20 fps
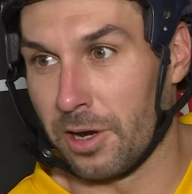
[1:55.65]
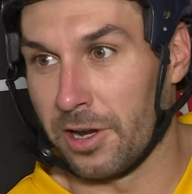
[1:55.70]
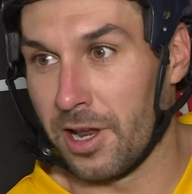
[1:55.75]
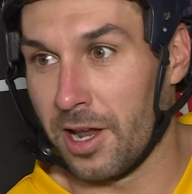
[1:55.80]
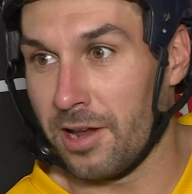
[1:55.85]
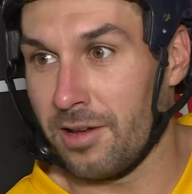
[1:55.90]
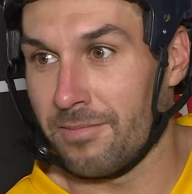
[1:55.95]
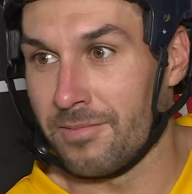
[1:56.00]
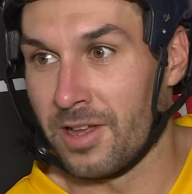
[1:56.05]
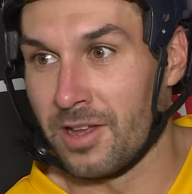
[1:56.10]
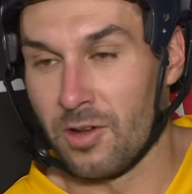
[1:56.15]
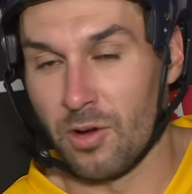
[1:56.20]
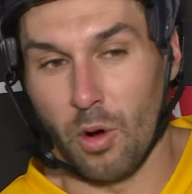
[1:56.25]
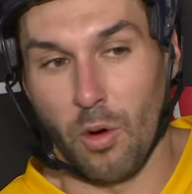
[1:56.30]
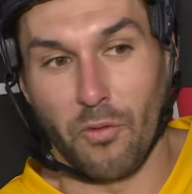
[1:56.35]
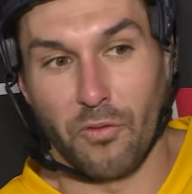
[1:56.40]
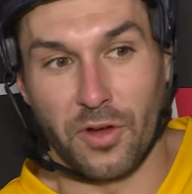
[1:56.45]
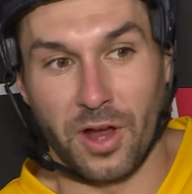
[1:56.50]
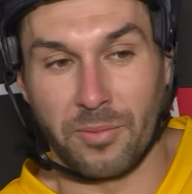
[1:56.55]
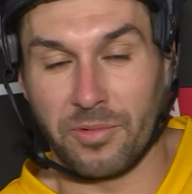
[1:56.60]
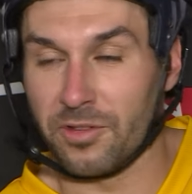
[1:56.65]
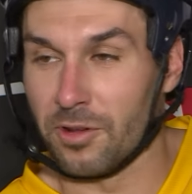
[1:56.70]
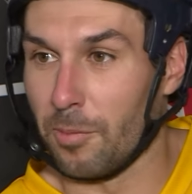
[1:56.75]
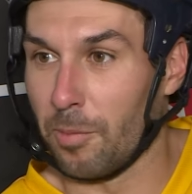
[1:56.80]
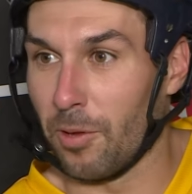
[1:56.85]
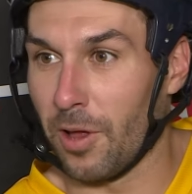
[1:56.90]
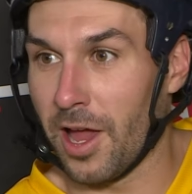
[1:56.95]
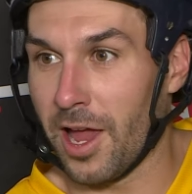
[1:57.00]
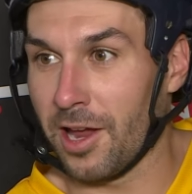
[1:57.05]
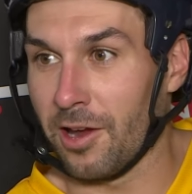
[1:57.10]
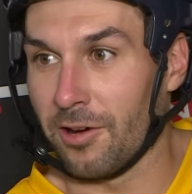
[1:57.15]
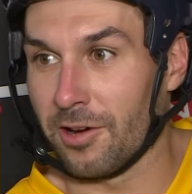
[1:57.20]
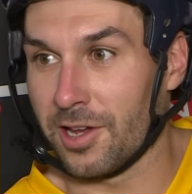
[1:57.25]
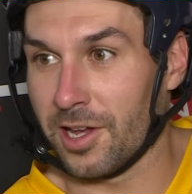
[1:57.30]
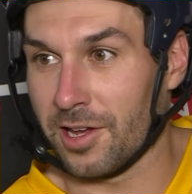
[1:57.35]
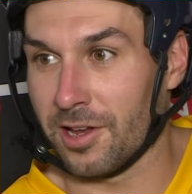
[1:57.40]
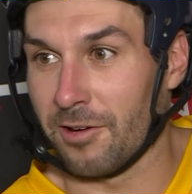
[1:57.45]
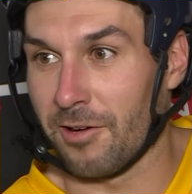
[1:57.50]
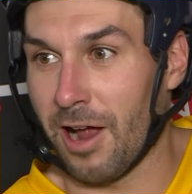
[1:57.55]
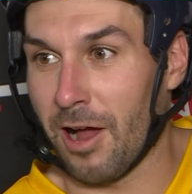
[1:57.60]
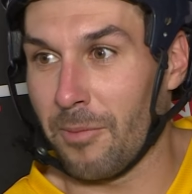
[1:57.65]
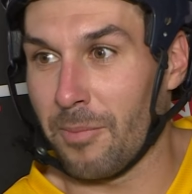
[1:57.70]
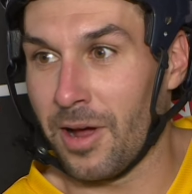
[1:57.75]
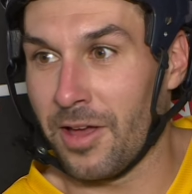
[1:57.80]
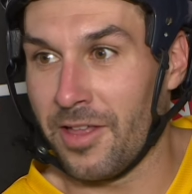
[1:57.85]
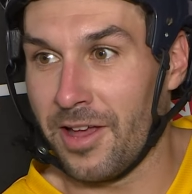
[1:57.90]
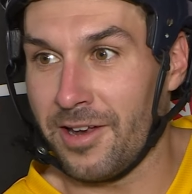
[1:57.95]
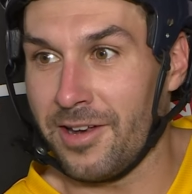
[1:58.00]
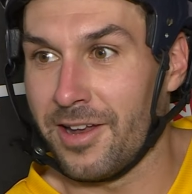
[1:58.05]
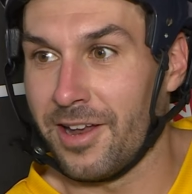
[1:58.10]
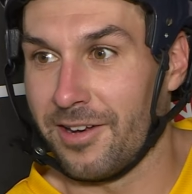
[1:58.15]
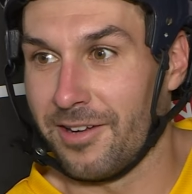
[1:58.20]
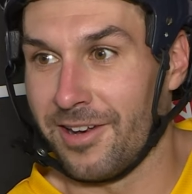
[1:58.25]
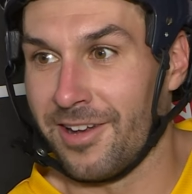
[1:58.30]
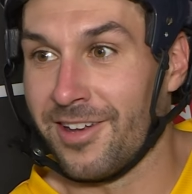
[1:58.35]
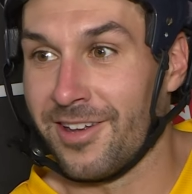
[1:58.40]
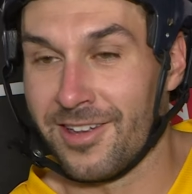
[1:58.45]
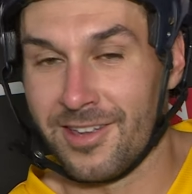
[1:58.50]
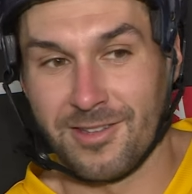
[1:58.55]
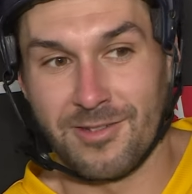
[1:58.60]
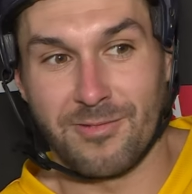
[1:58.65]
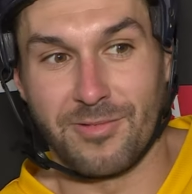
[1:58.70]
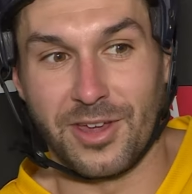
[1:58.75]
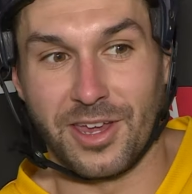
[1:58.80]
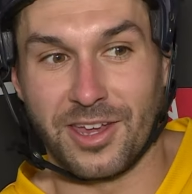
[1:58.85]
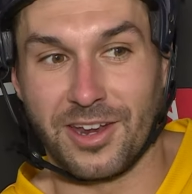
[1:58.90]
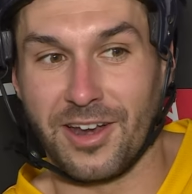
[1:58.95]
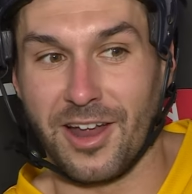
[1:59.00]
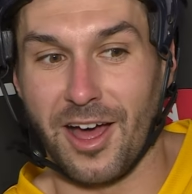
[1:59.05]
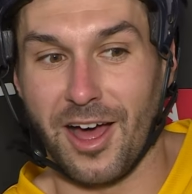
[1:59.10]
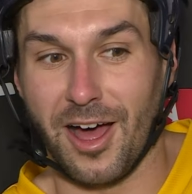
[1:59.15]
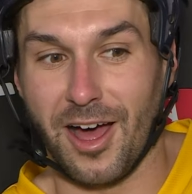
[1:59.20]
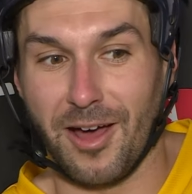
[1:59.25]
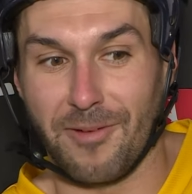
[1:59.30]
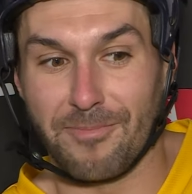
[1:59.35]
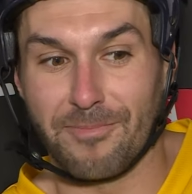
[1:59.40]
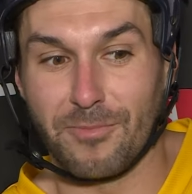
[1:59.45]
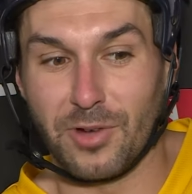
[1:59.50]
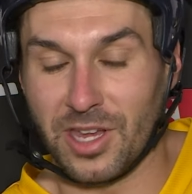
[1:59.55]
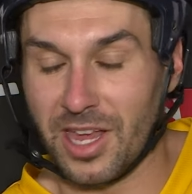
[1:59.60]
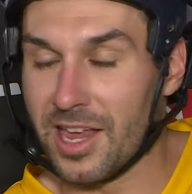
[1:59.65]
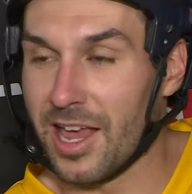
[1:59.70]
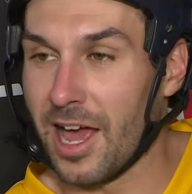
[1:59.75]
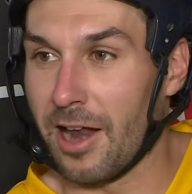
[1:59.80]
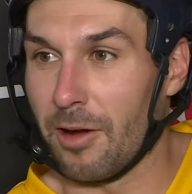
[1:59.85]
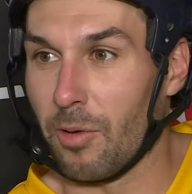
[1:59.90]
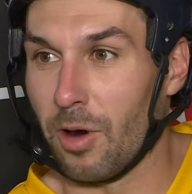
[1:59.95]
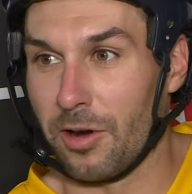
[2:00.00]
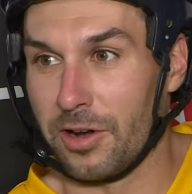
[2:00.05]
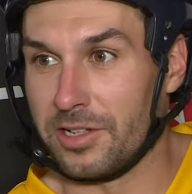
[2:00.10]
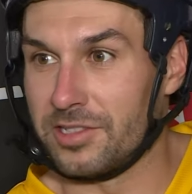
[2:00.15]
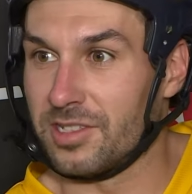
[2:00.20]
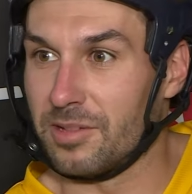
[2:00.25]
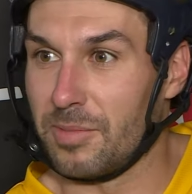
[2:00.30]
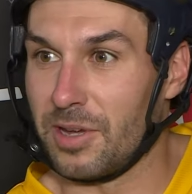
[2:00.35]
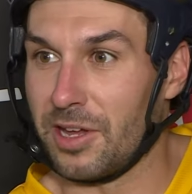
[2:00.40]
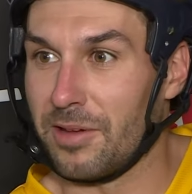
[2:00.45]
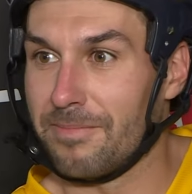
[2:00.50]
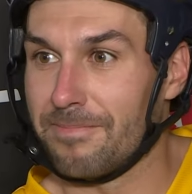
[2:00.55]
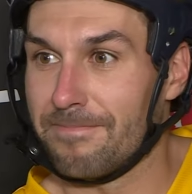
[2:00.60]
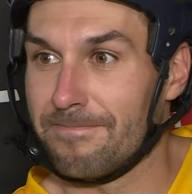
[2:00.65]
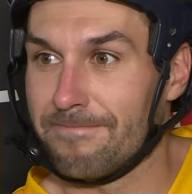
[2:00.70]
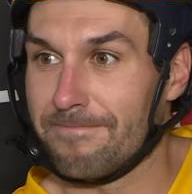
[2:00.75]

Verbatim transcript: one day, hopefully I'm still playing or kicking around by then, and we can uh, we can get it where it needs to be.